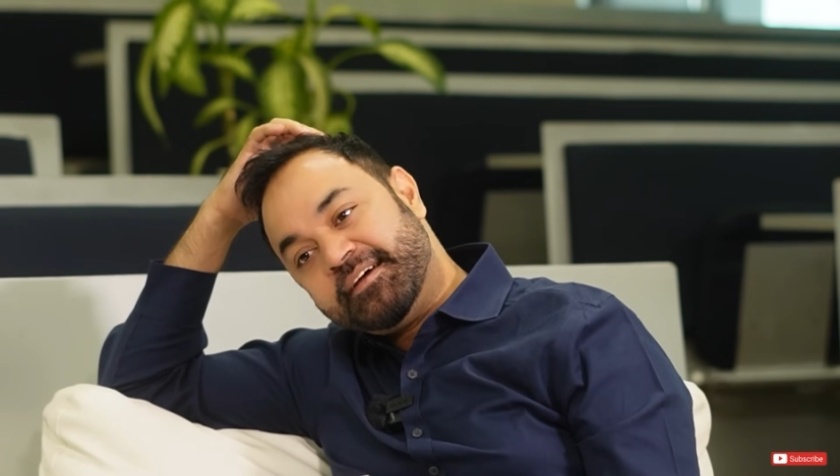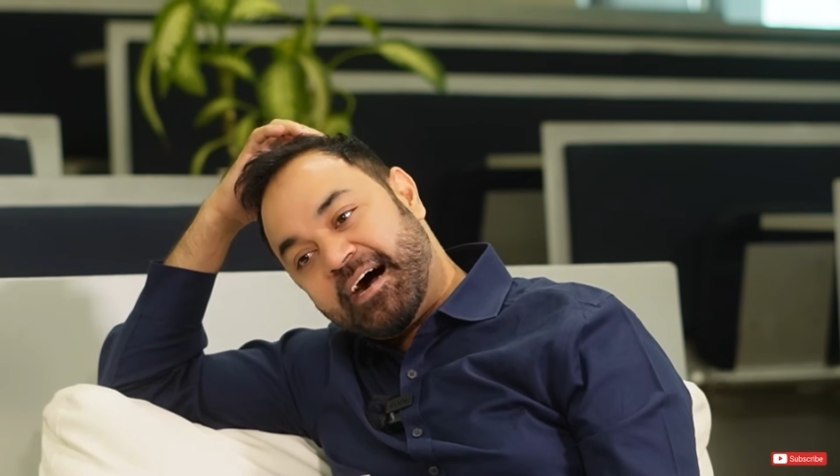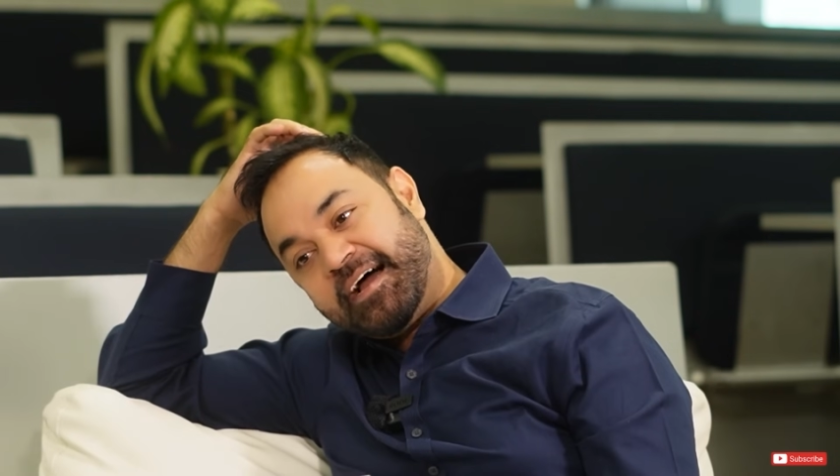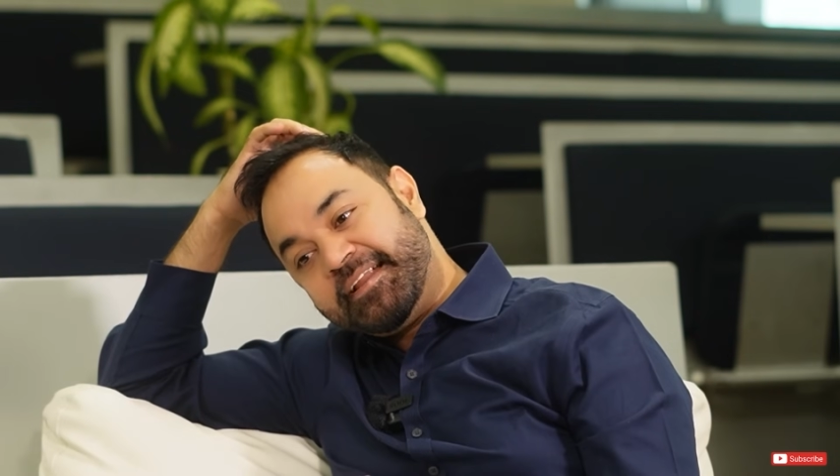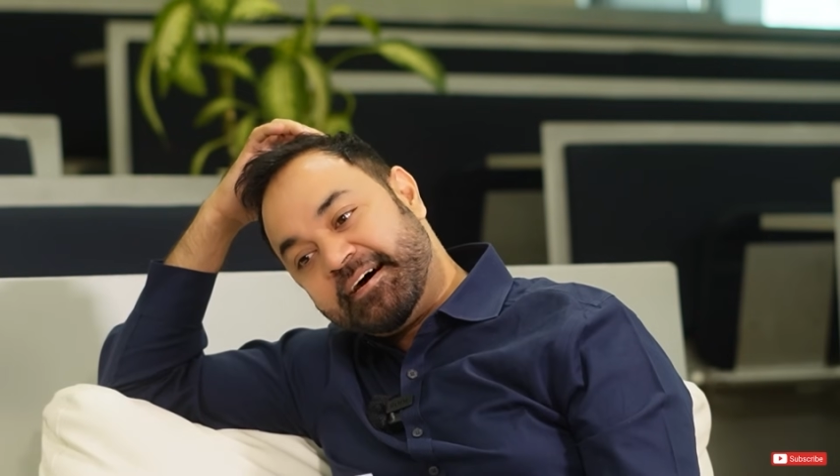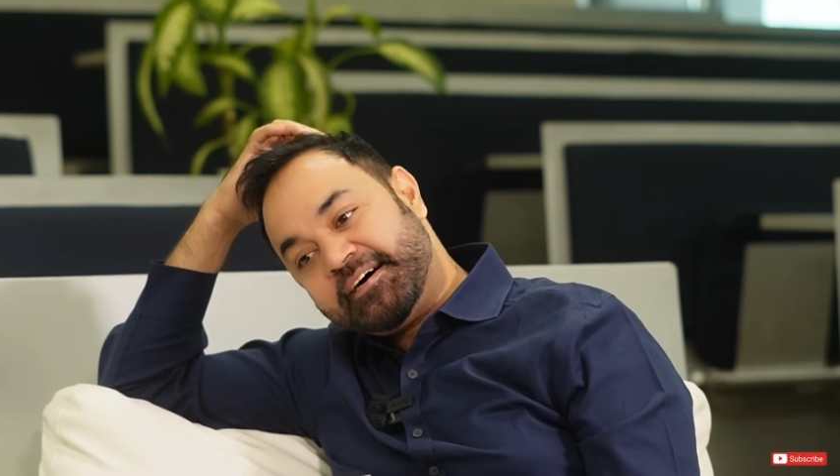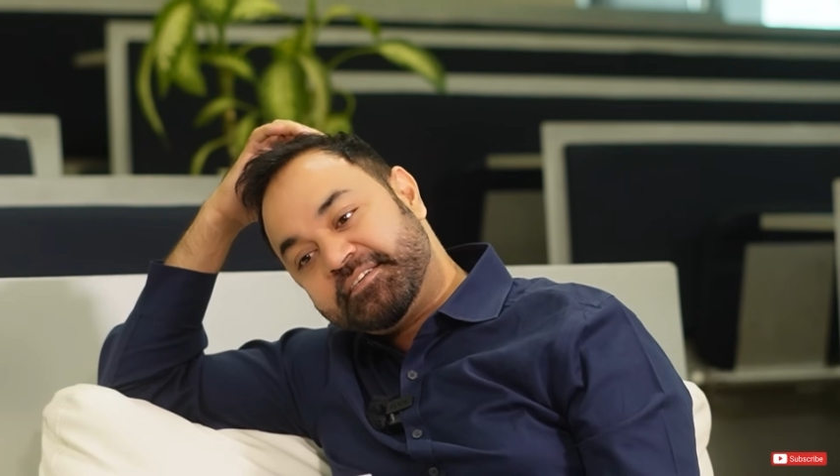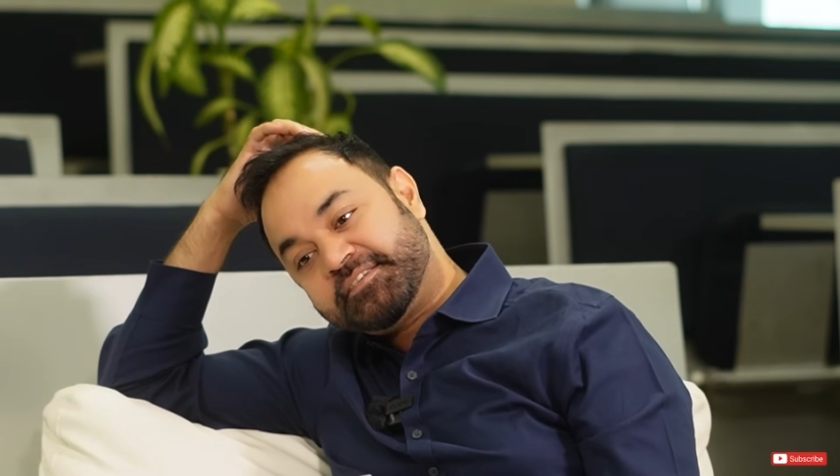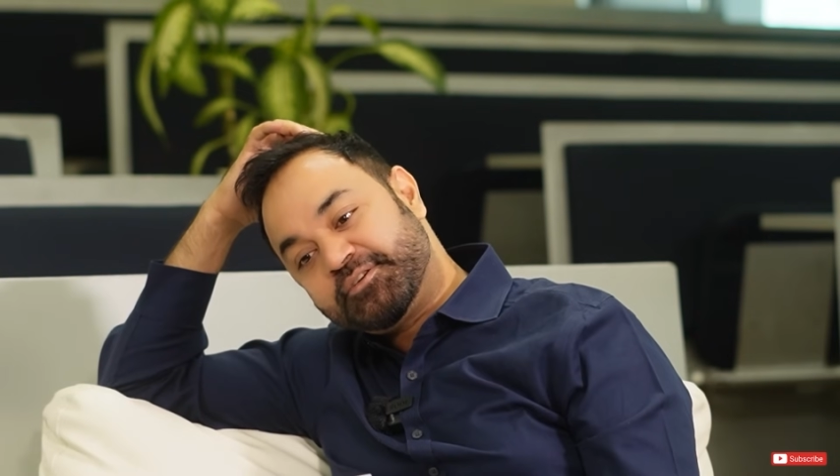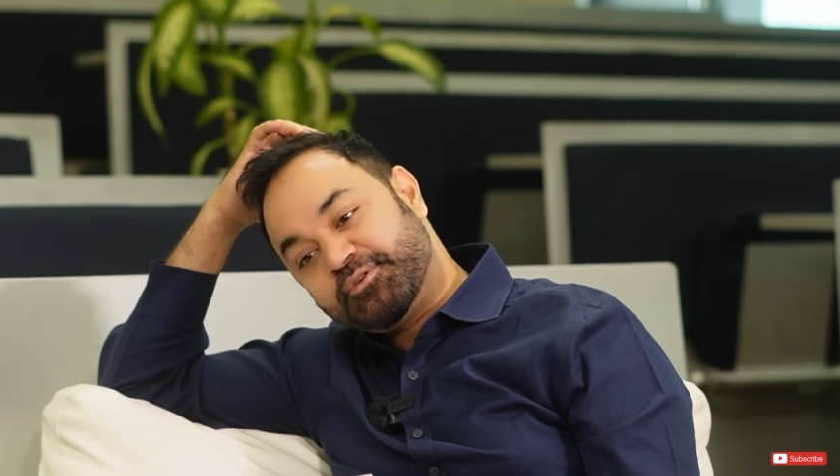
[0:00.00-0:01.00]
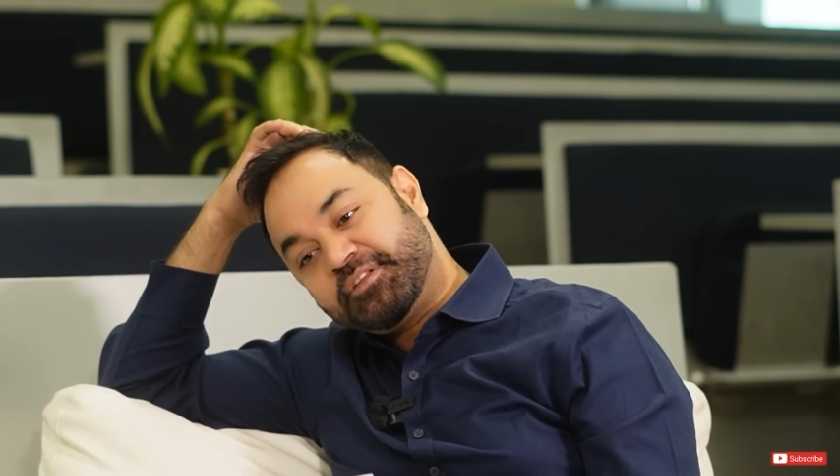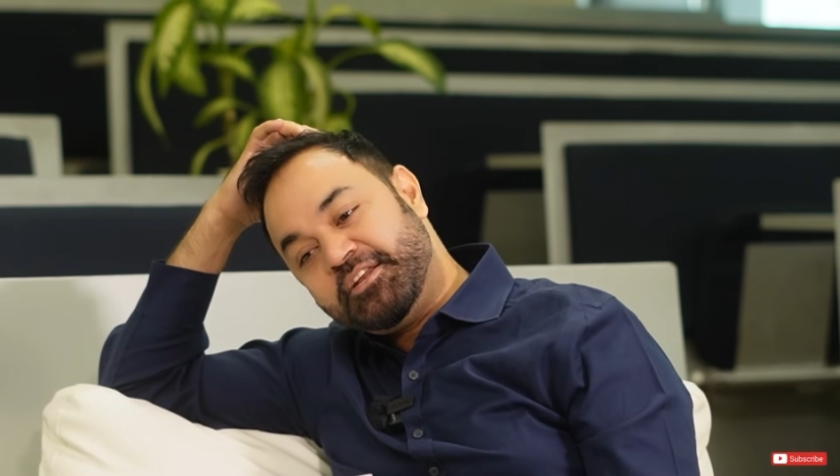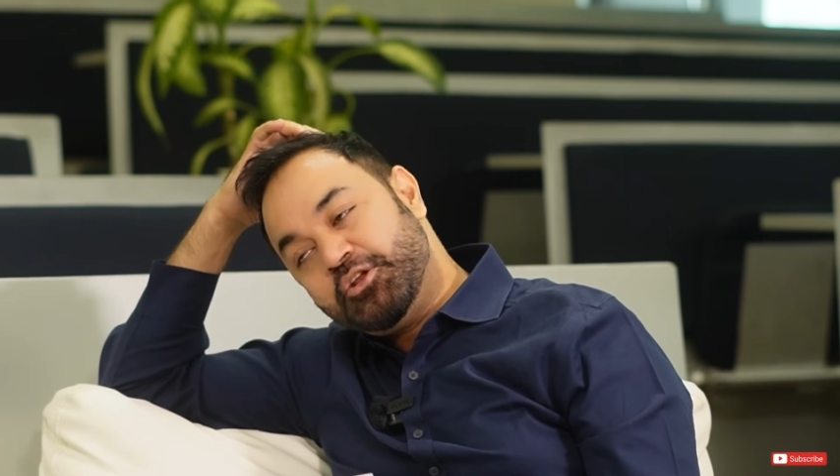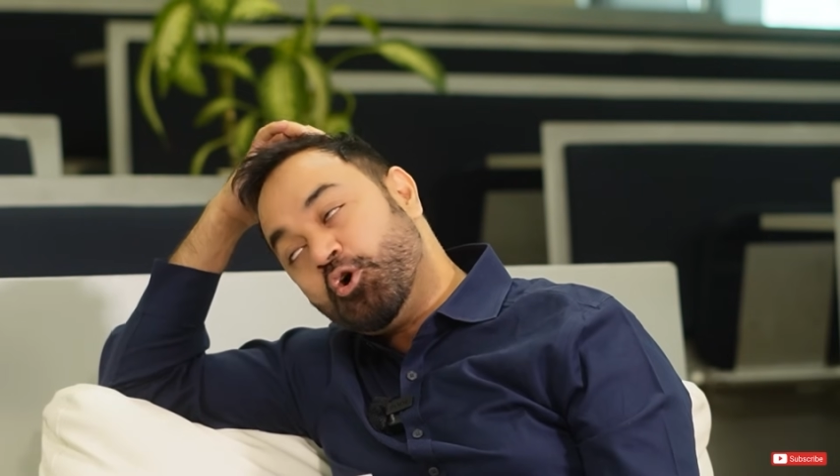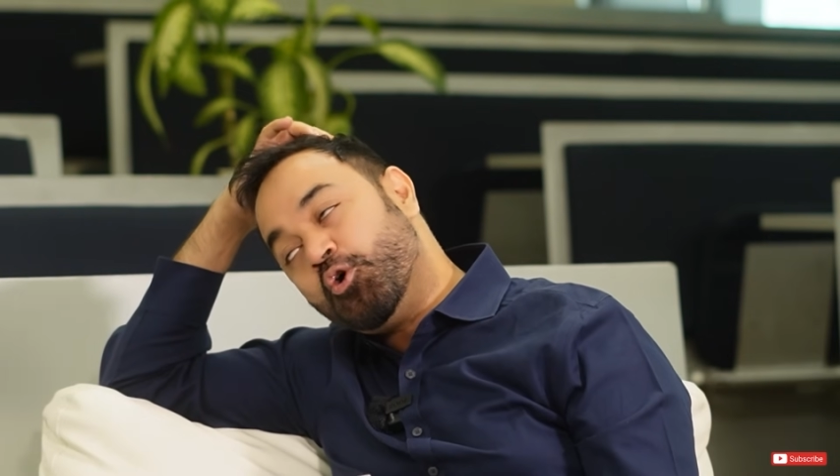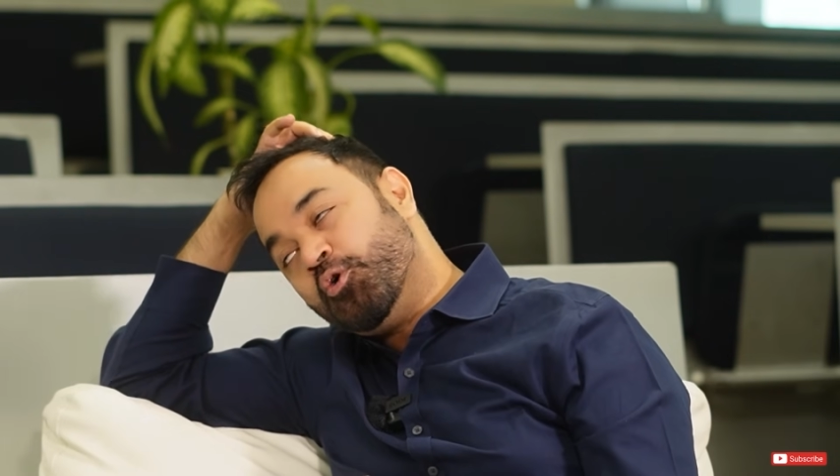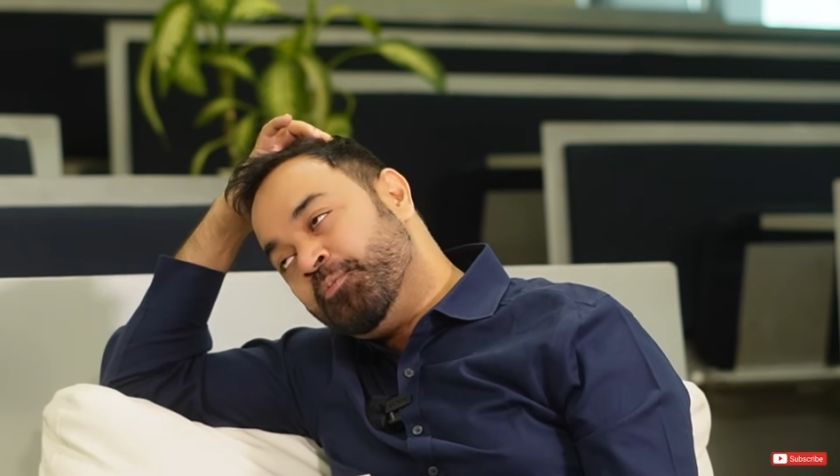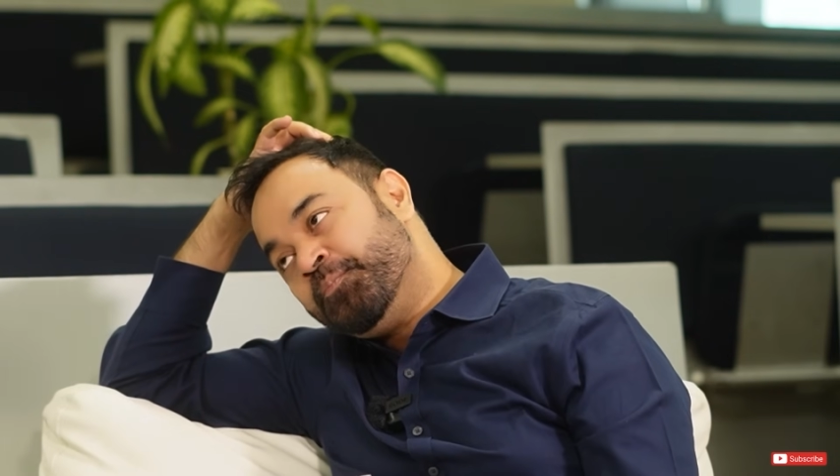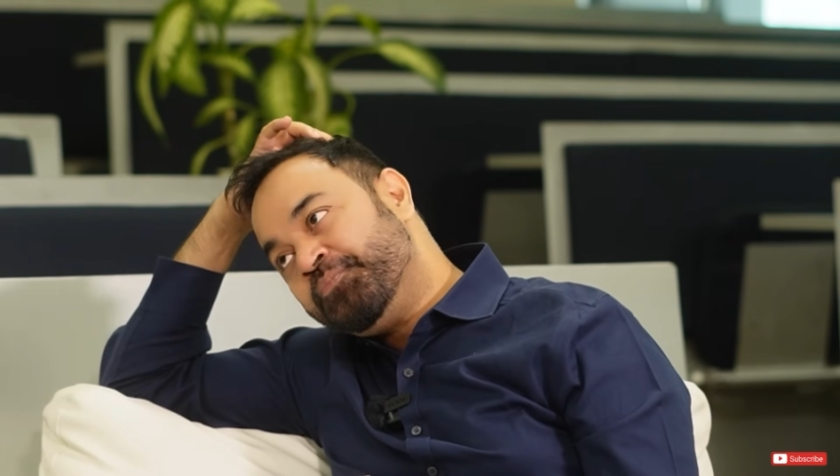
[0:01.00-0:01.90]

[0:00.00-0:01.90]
INR, so they know